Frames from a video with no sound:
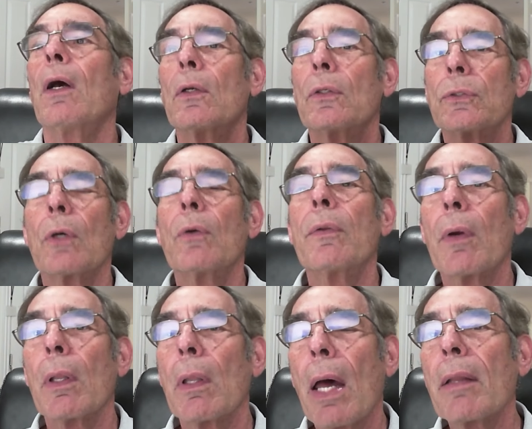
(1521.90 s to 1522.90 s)
So there are a
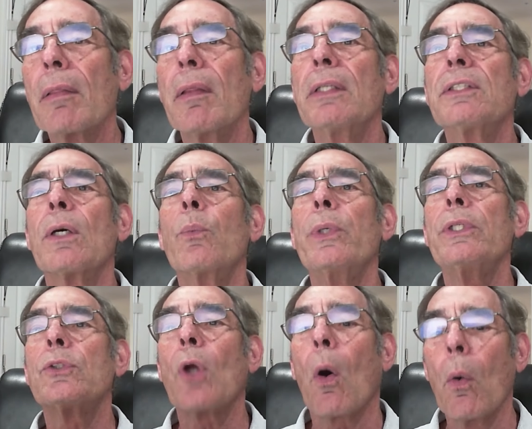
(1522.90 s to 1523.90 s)
lot of things that we
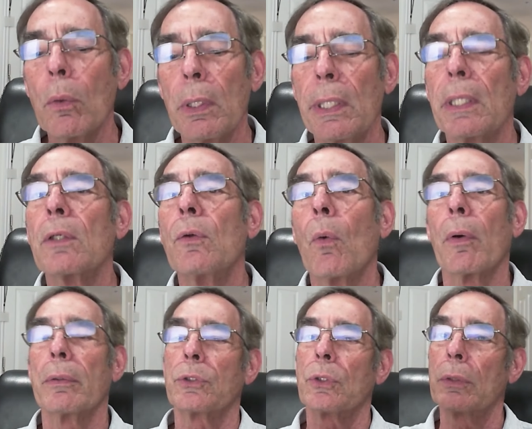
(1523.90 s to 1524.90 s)
totally
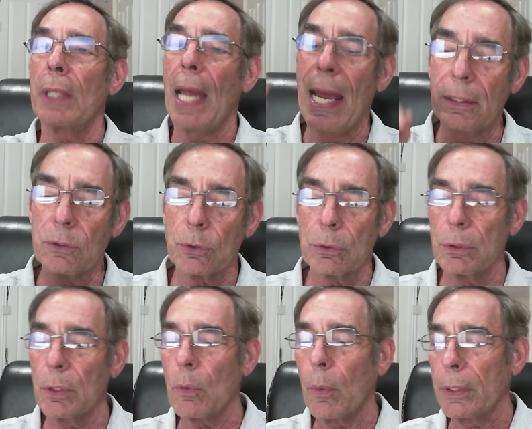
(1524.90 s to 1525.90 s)
ignore. So the answer to
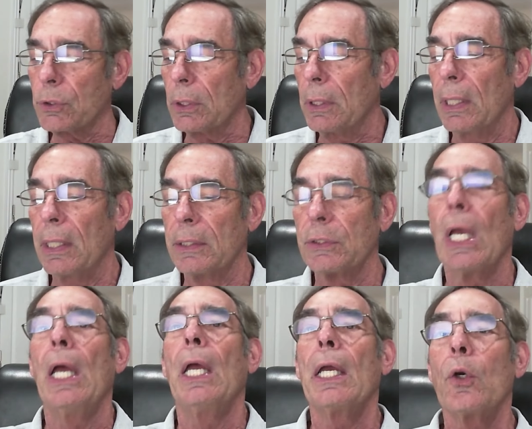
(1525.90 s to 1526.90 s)
your question is,
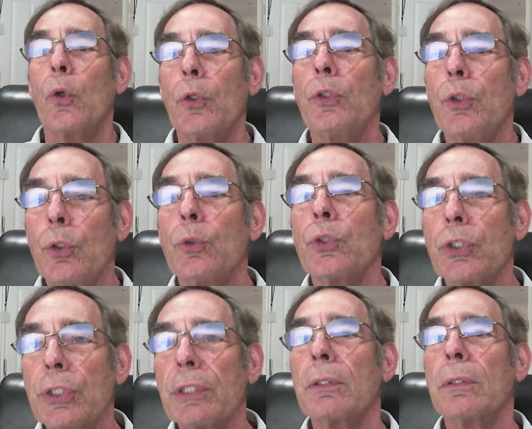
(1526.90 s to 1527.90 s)
could you
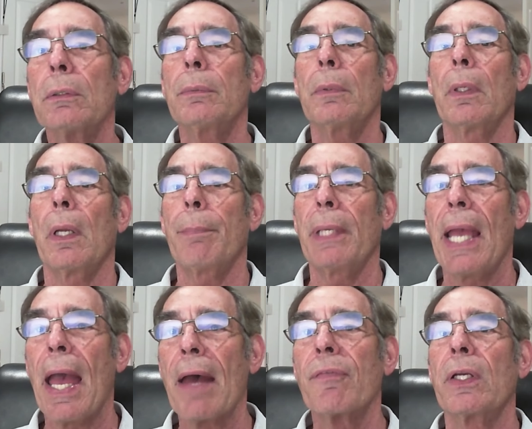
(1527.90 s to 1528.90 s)
still be
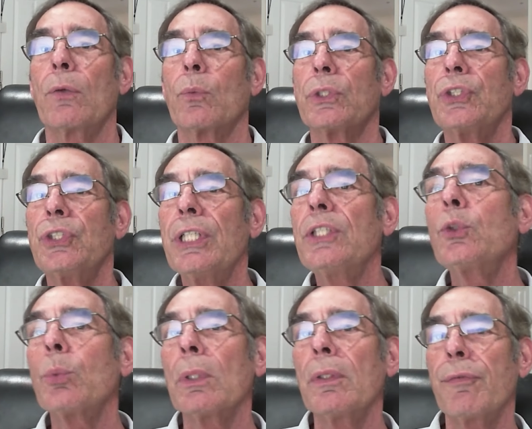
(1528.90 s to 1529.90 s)
having
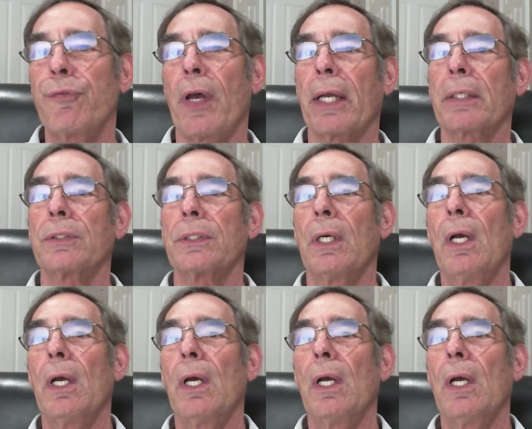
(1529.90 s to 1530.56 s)
residual effects